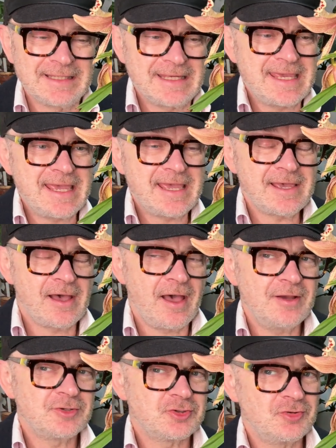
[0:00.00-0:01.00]
Here
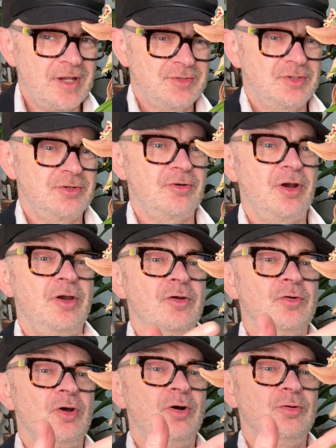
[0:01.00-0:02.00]
I try to
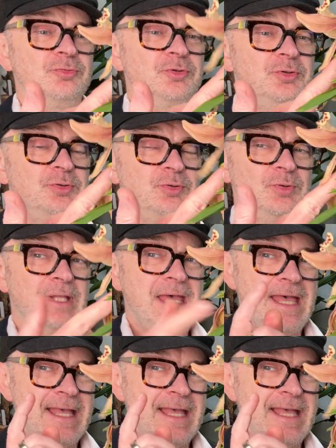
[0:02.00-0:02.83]
grow cold, cool,